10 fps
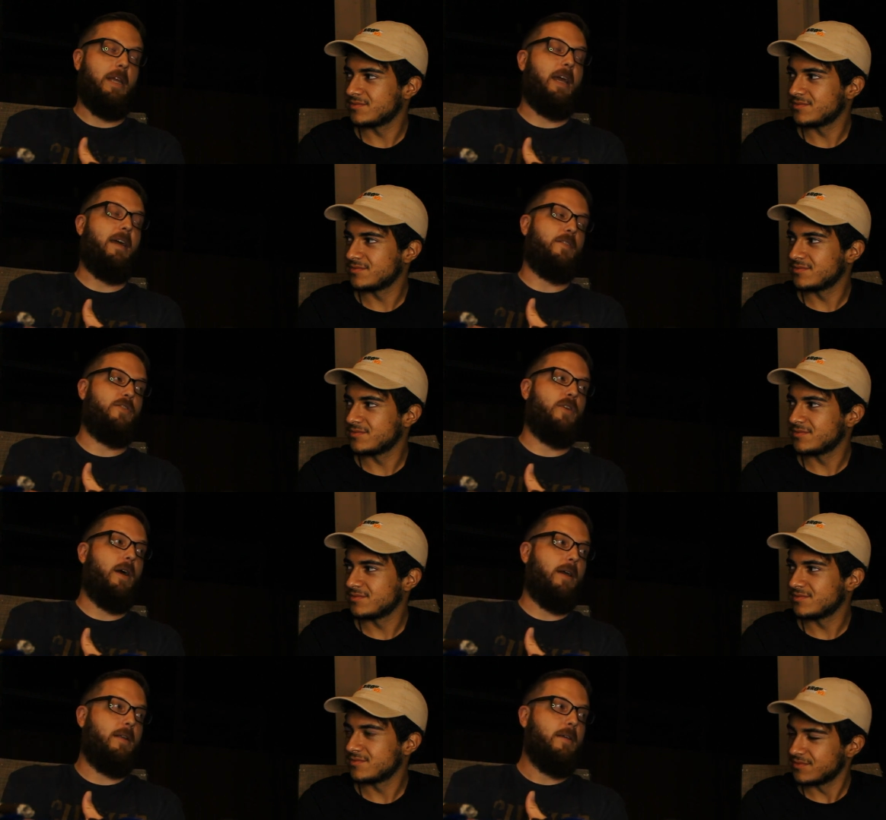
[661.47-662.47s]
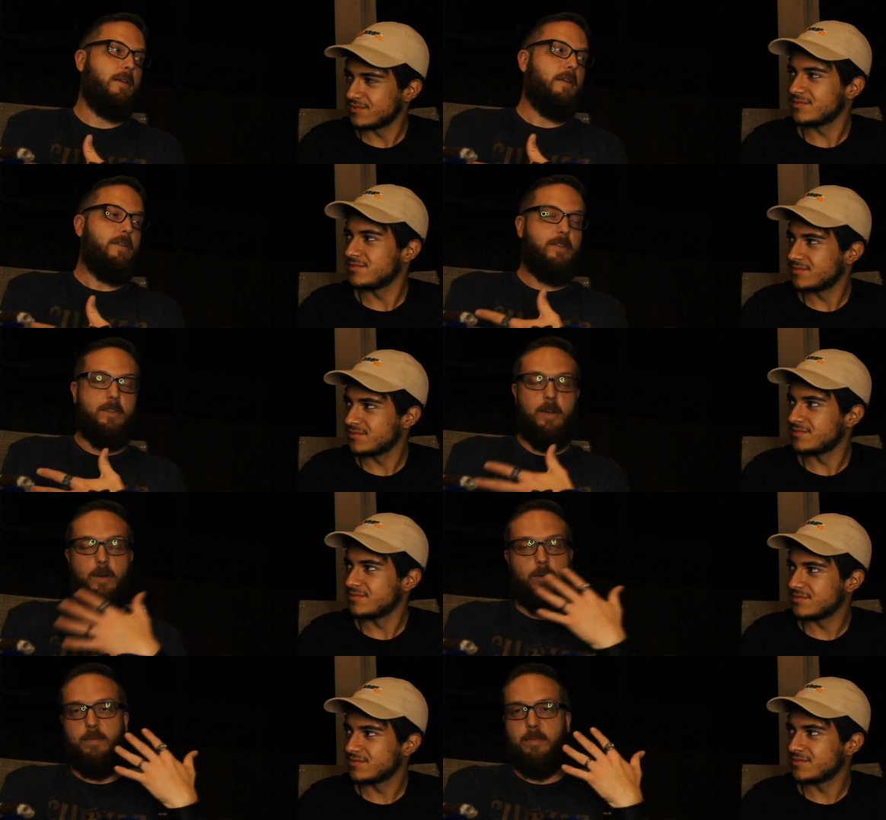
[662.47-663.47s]
Speaker 1: I haven't tried.
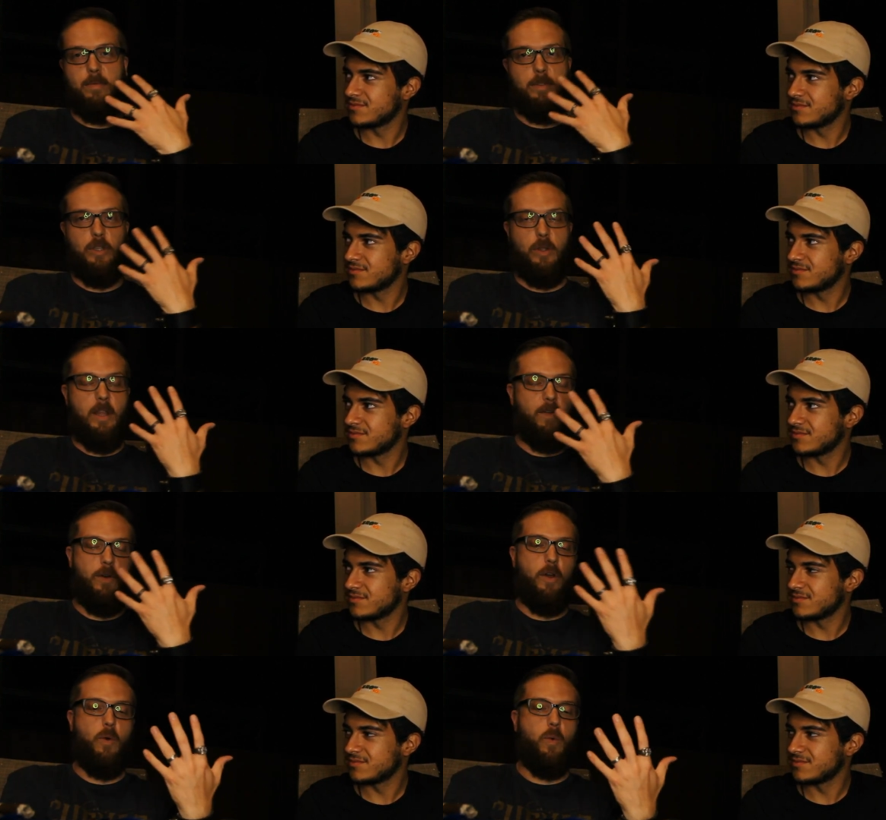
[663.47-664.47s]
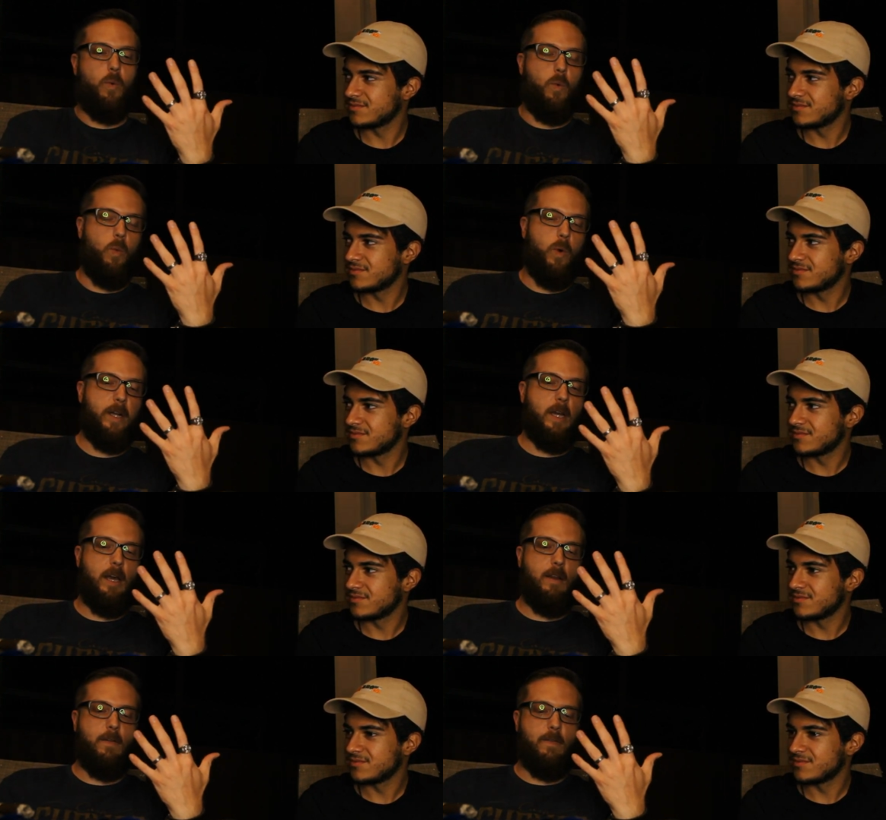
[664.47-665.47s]
So you never know what
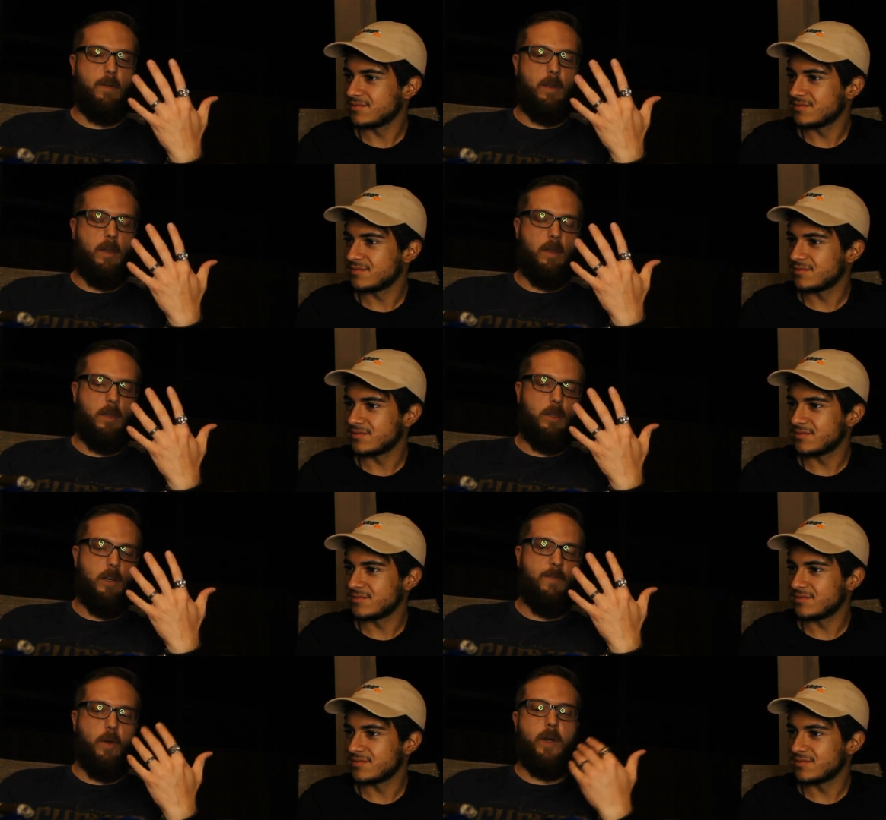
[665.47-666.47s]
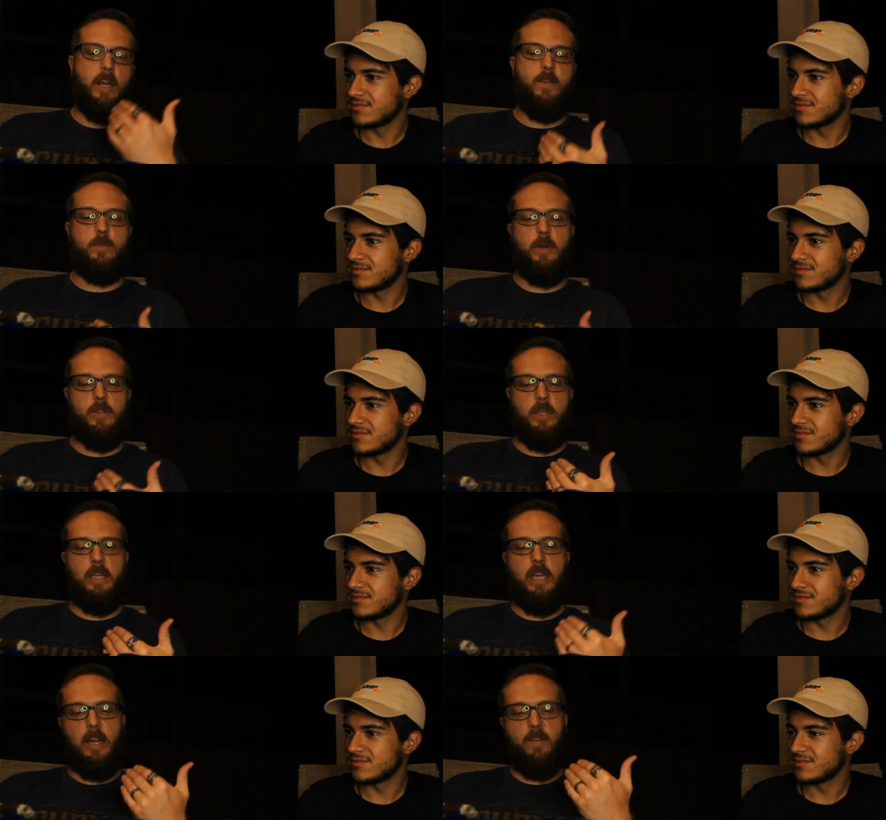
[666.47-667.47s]
kind of you never know what kind of experience you're
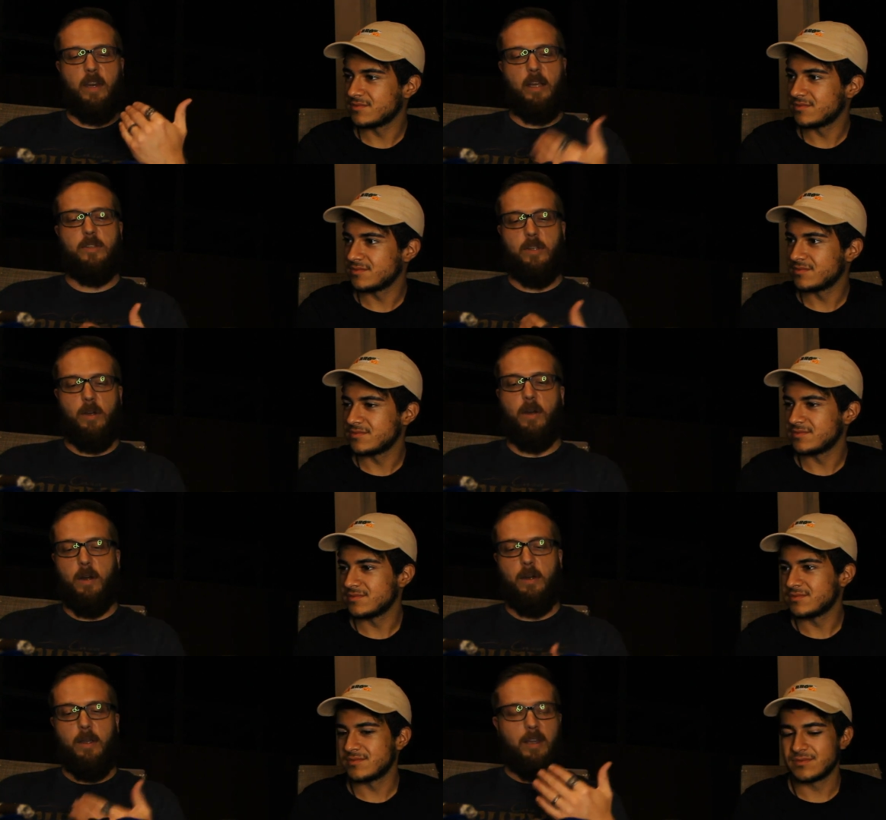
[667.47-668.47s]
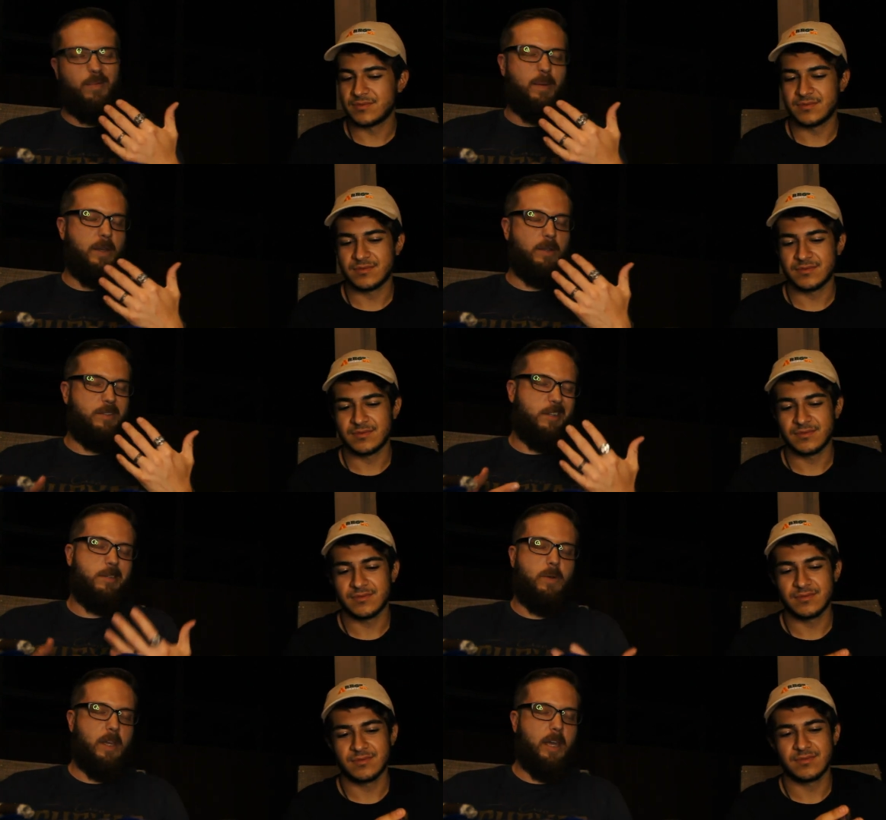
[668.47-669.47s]
going to get out of the next cigar. Maybe
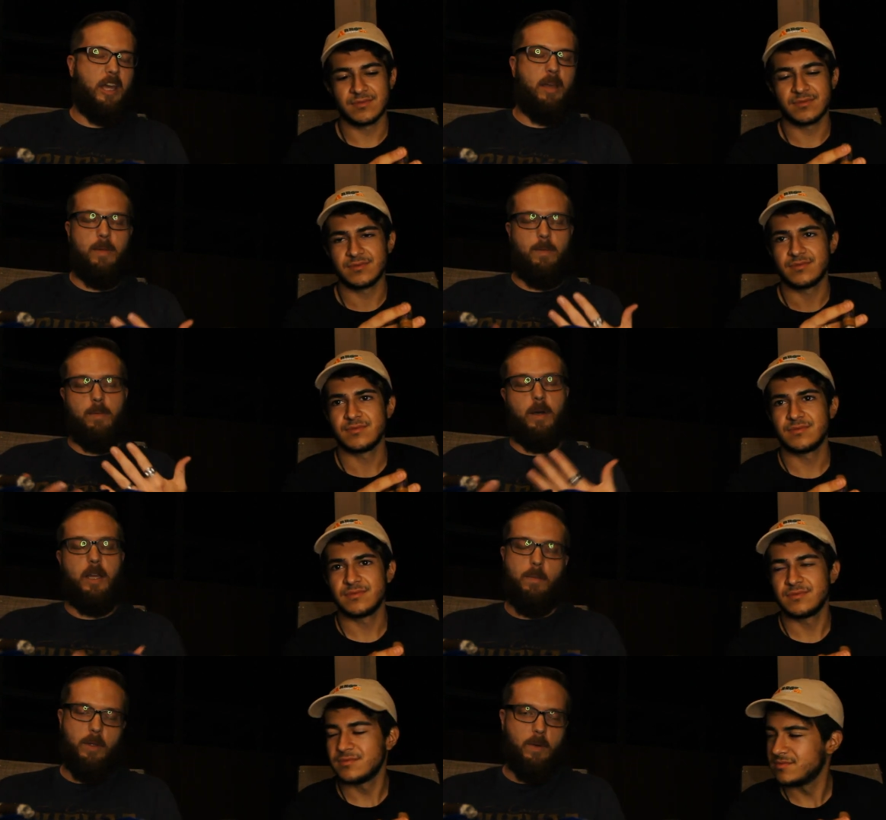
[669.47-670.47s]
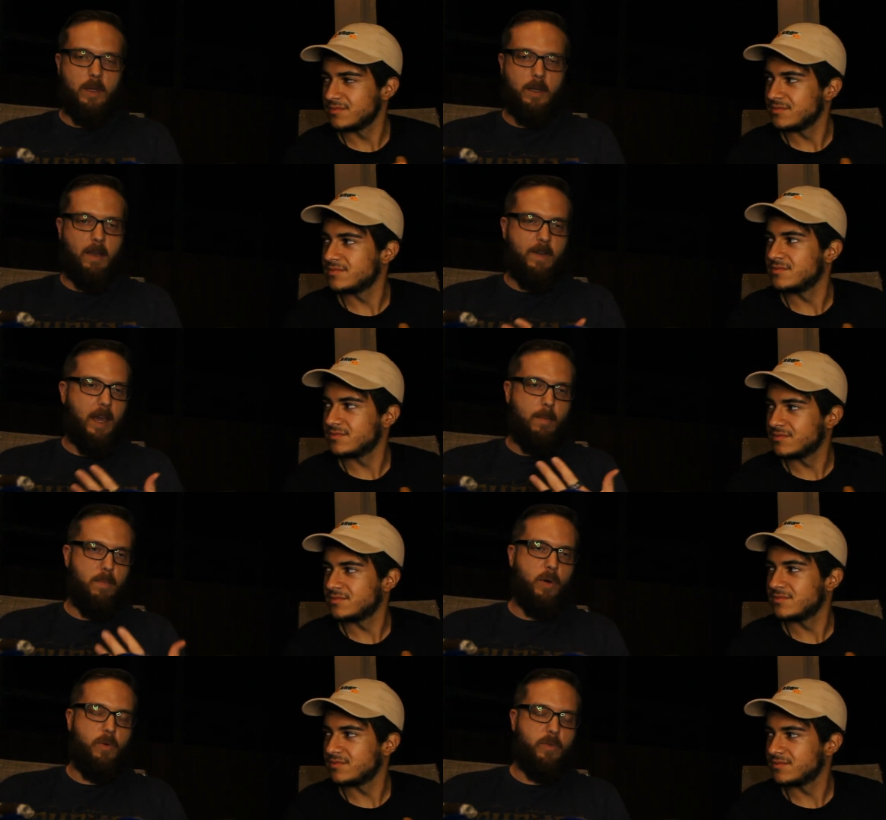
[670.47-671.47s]
just okay, it may be mind blowing. I've had
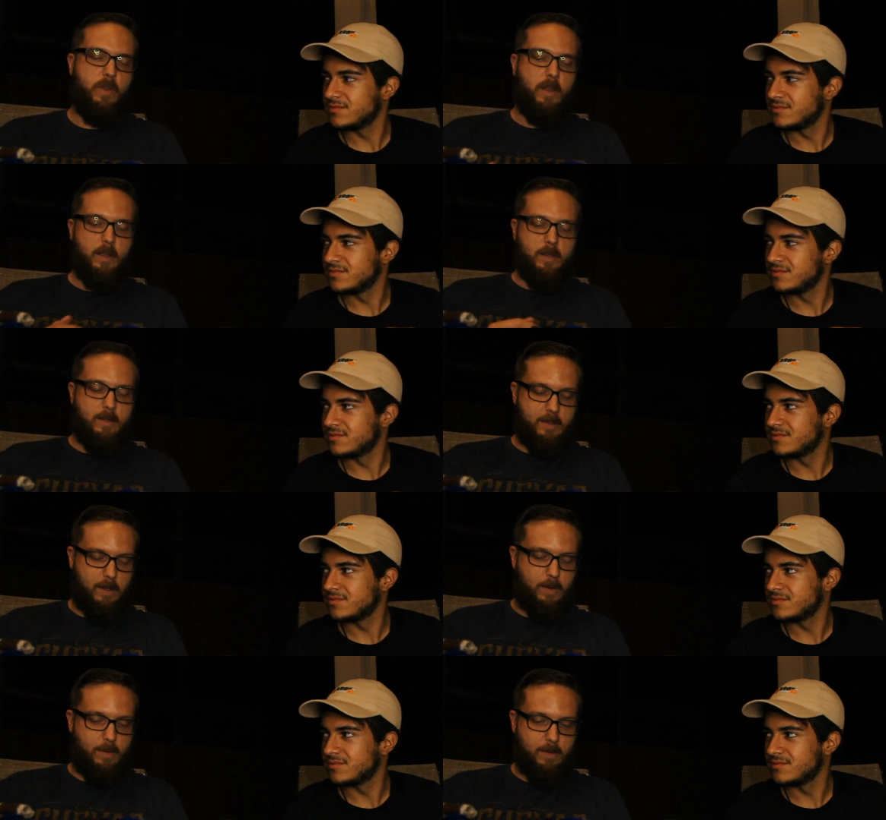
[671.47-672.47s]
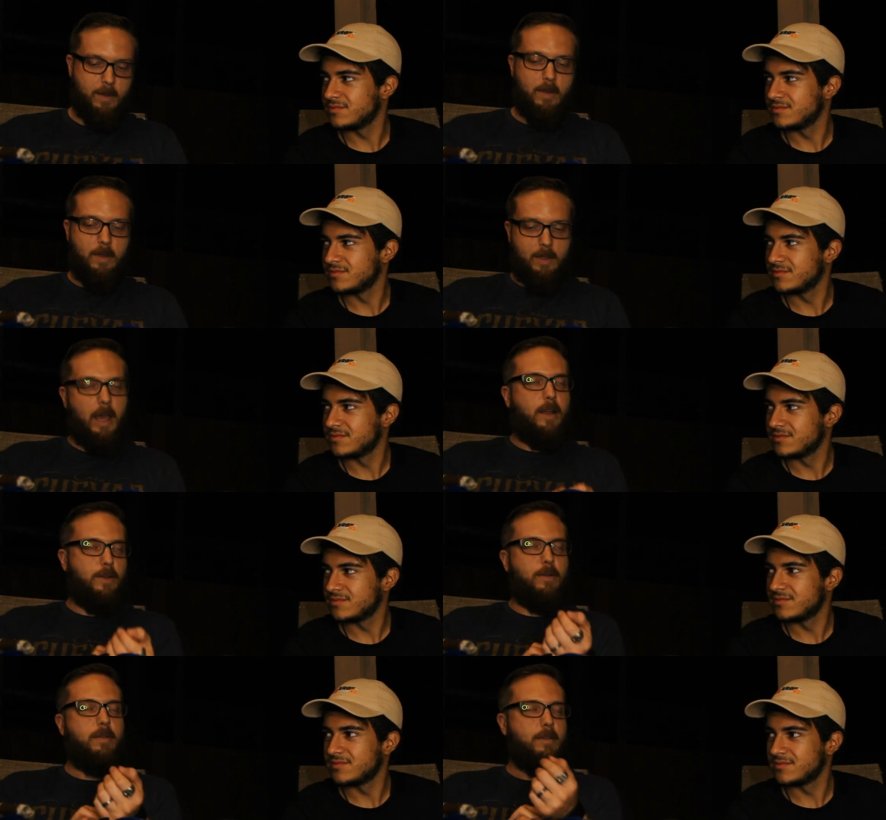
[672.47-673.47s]
both. So, yeah,
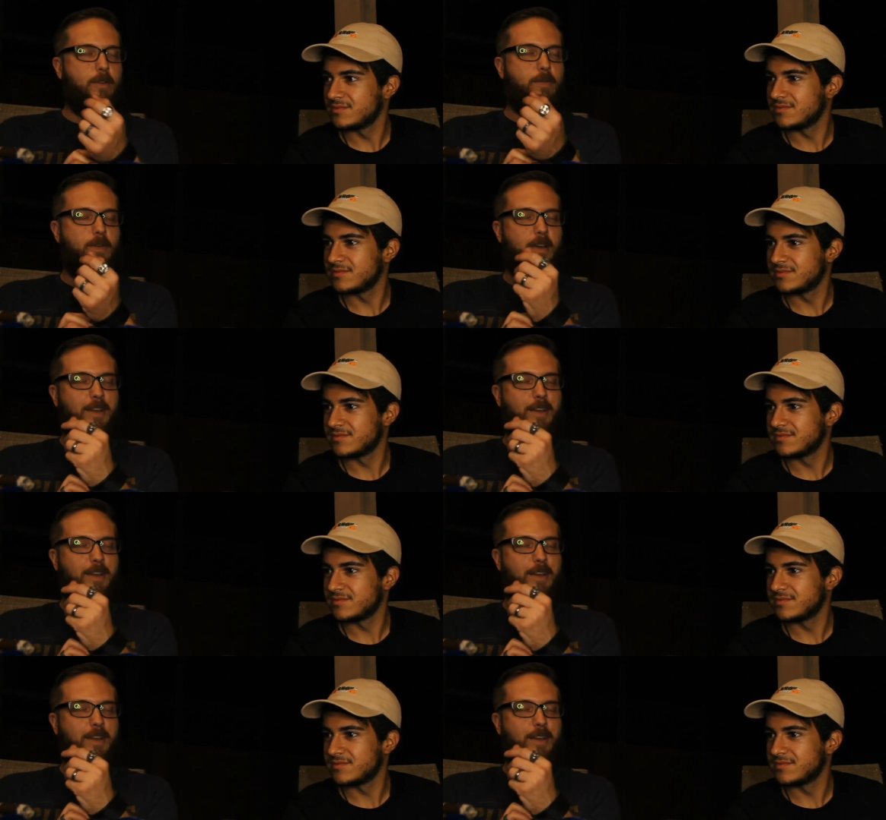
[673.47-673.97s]
dude, you've, you,